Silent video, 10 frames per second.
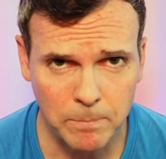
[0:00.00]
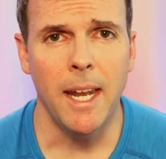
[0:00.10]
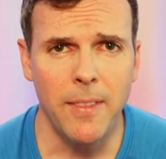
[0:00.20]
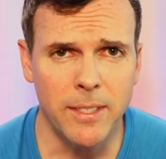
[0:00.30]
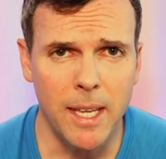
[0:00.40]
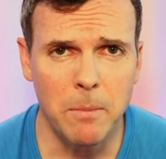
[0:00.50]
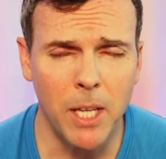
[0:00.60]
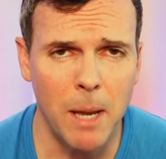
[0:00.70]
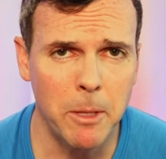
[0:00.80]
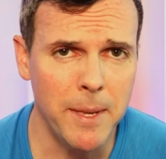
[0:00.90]
And at the same
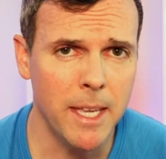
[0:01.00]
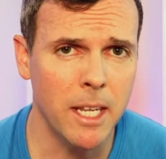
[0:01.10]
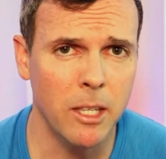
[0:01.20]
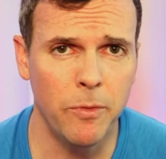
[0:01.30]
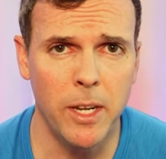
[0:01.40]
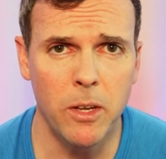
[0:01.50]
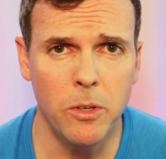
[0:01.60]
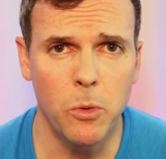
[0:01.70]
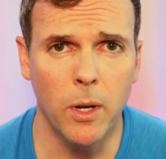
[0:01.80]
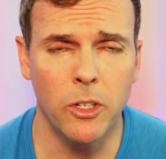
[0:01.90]
time, at the beginning of the video,
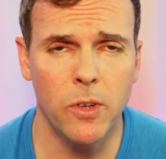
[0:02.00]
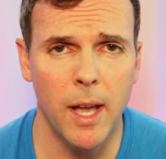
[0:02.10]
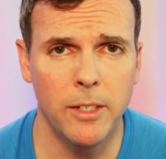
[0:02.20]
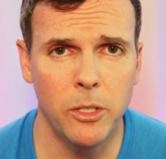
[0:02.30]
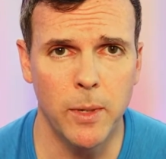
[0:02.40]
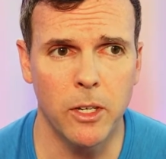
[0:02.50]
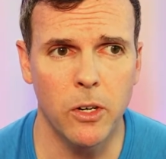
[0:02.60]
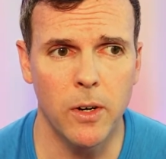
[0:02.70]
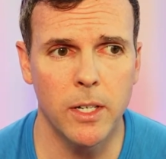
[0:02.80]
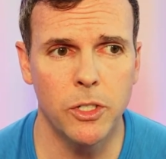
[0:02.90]
you wanna try to
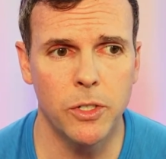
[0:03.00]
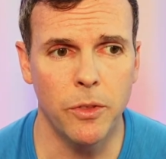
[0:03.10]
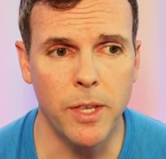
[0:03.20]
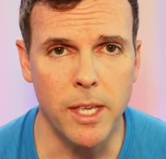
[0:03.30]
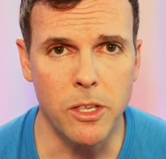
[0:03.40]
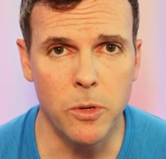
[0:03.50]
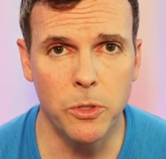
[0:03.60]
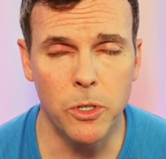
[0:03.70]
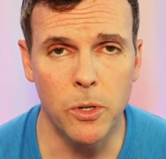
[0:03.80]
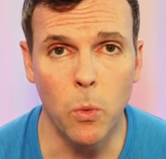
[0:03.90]
encourage the
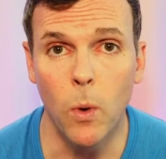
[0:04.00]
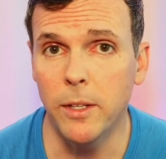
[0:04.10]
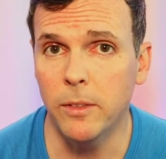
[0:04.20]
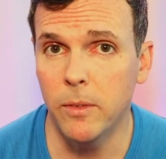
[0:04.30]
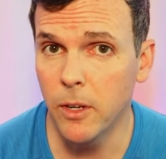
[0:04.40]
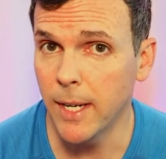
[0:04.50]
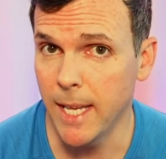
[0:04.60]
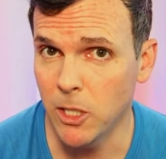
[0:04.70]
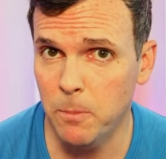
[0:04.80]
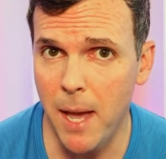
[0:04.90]
user what they're gonna
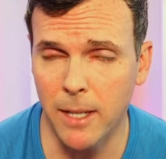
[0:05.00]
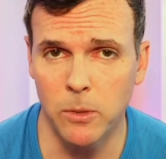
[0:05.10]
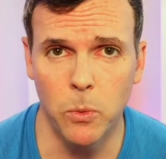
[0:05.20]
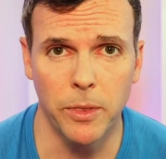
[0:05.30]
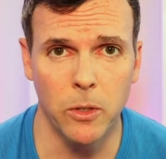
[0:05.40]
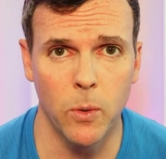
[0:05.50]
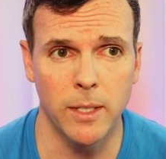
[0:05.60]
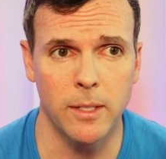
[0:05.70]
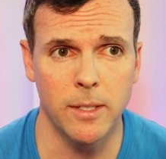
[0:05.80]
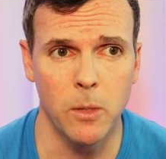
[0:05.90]
expect, what they're
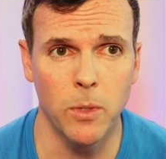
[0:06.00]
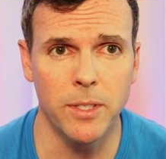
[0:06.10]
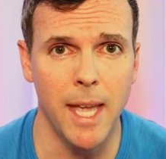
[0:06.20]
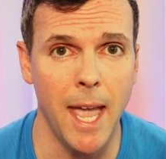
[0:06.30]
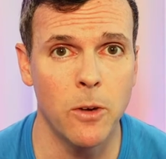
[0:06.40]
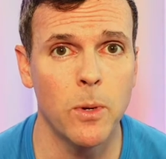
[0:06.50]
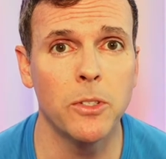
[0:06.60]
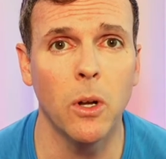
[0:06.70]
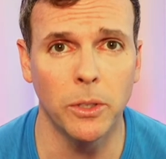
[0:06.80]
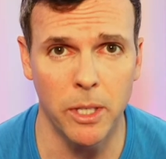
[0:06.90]
going to see, what's the end
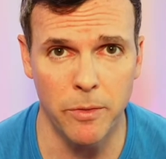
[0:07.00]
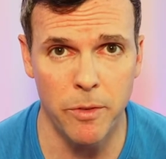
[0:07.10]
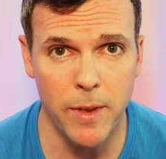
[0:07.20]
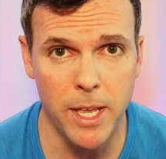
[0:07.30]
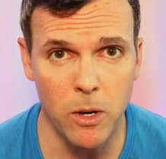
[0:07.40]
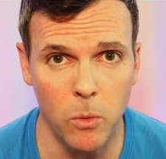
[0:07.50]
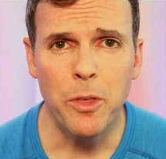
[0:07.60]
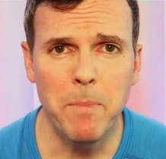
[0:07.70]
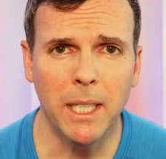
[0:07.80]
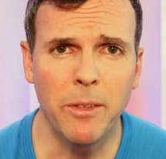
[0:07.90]
result of the video.
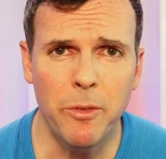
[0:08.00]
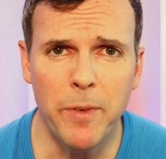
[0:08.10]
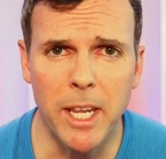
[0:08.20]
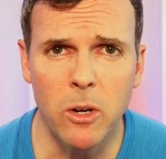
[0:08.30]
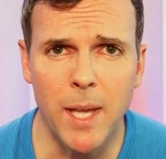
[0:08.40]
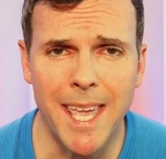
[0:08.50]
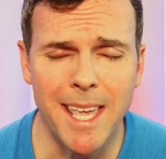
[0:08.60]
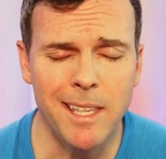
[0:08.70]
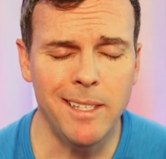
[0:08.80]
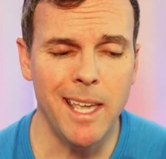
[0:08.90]
The middle of the video
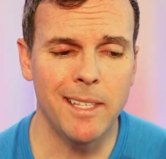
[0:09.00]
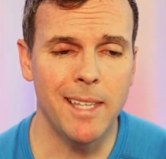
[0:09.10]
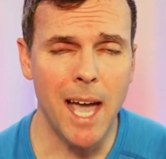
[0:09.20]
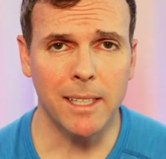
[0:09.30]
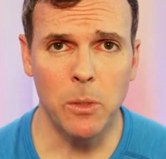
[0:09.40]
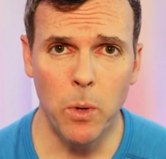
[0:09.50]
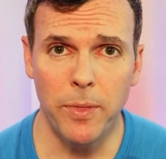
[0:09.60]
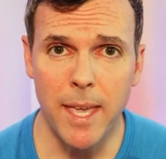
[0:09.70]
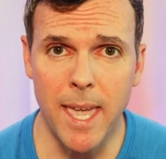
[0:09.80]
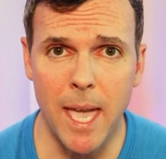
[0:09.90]
is exactly
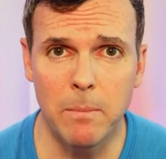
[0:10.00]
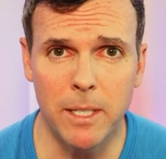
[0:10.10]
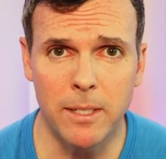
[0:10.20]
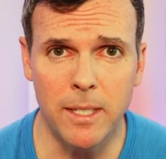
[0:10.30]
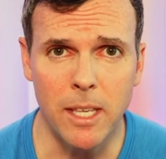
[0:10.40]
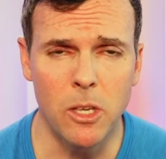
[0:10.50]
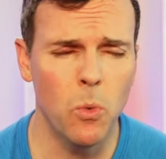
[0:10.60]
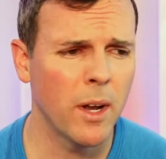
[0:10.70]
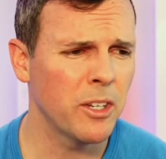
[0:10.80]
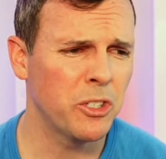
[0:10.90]
what they came to see. You
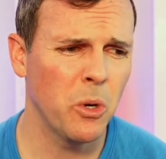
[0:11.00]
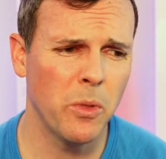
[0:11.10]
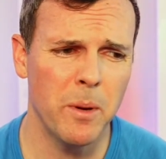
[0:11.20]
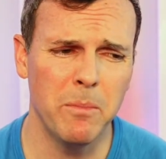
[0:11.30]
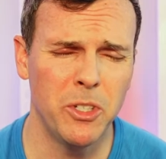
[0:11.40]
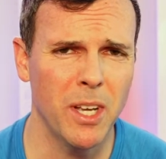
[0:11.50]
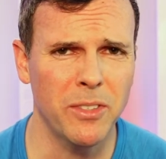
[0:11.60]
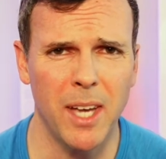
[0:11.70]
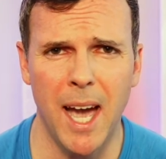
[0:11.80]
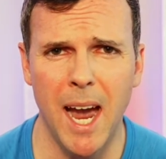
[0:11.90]
wanna show them
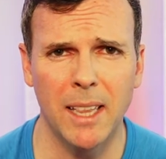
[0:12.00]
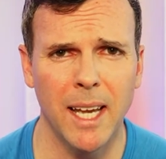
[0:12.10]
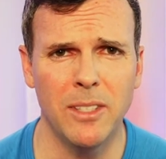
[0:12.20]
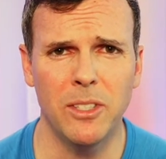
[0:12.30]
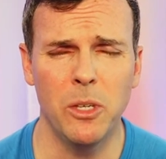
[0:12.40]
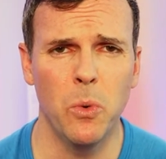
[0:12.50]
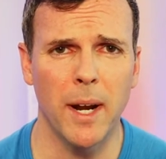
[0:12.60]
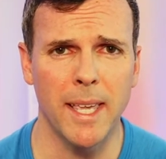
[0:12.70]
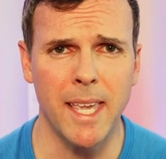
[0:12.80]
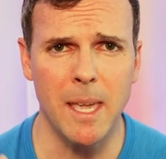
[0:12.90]
just the highlights. You
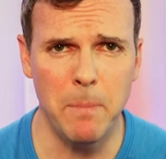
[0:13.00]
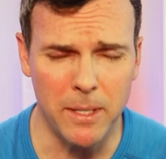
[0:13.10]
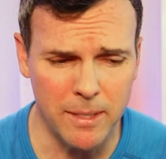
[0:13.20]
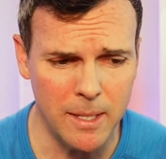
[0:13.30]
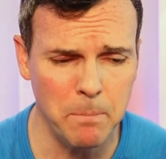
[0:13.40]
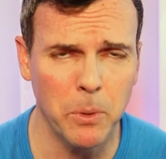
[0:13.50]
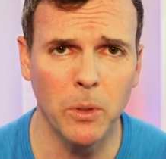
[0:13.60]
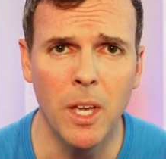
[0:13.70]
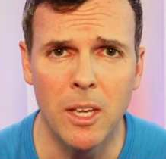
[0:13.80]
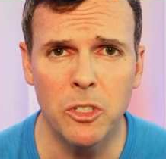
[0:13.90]
wanna keep it
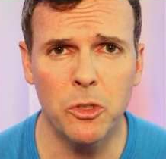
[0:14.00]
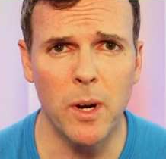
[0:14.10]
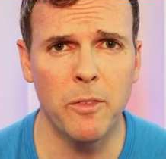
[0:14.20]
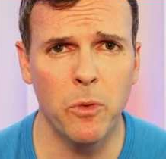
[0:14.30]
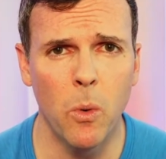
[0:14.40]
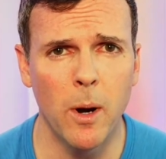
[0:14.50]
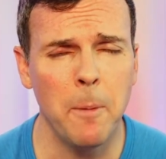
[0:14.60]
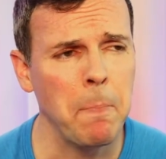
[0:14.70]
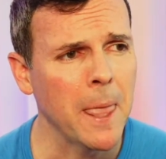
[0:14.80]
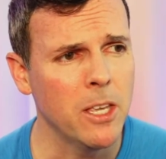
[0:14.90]
simple,
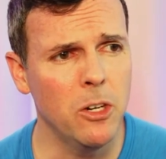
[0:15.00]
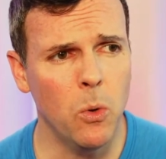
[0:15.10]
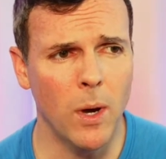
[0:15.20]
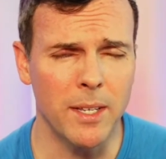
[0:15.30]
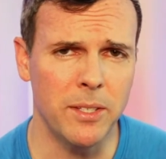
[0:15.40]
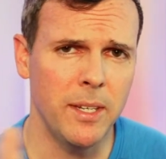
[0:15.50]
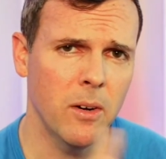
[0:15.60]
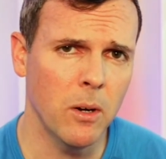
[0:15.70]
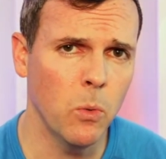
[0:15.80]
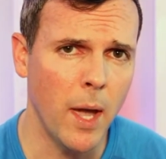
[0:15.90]
straightforward. You don't wanna
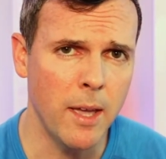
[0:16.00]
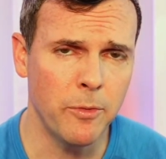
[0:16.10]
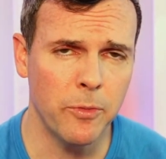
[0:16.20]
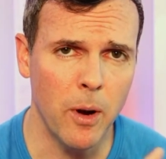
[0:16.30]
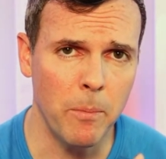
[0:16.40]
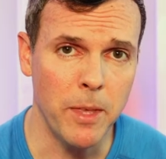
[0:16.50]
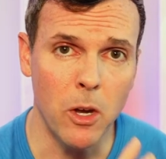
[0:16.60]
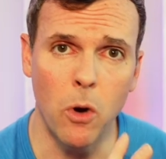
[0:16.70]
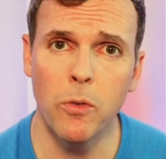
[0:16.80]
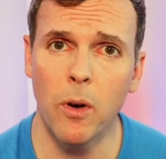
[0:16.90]
steer away from
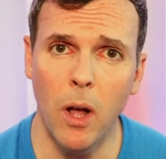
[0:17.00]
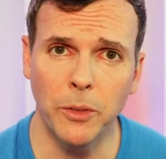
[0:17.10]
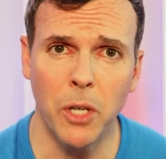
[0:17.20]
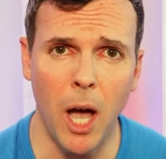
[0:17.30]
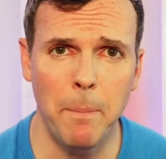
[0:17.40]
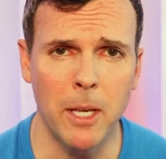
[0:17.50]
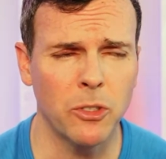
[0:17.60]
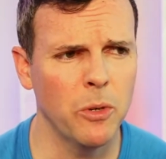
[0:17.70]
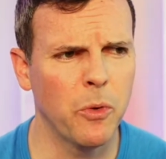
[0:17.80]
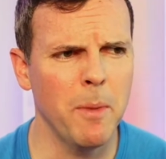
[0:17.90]
the overall topic.
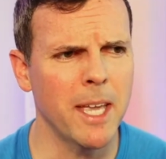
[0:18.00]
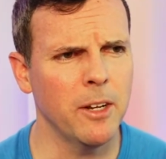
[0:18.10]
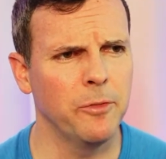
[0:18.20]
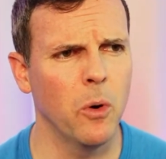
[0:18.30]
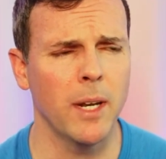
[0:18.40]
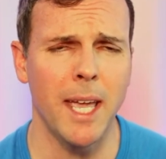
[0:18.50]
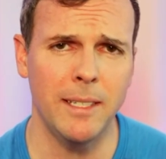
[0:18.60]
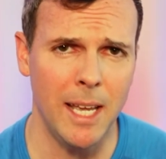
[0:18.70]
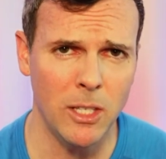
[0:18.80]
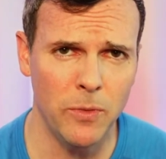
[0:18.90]
So if we're making a
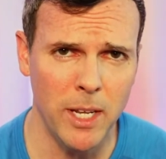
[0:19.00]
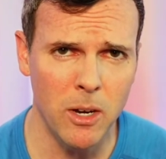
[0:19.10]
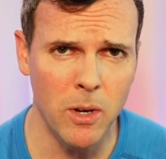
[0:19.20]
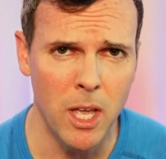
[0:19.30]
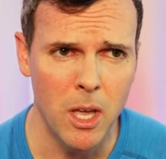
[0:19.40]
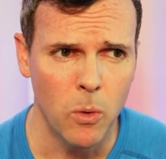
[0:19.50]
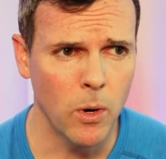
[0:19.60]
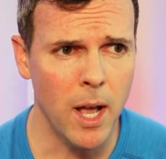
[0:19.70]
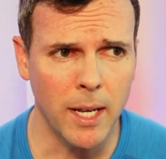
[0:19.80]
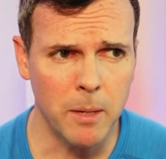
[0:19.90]
Fortnite dance video,
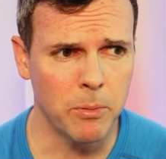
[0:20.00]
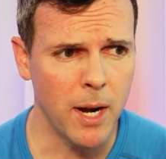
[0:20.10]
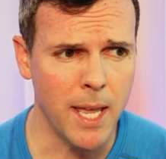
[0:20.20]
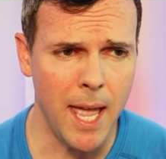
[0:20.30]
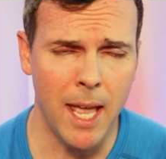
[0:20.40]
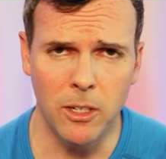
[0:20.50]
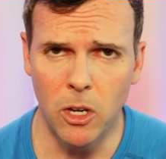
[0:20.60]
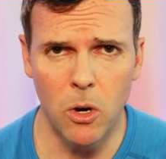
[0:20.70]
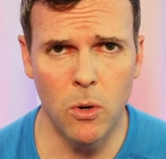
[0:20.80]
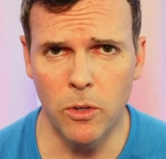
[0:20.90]
we're not gonna break and
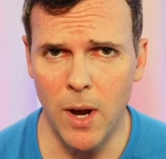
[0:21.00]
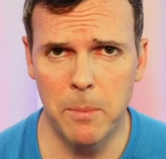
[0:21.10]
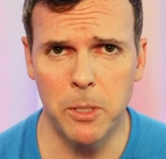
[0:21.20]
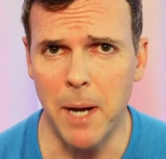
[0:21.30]
go and grab some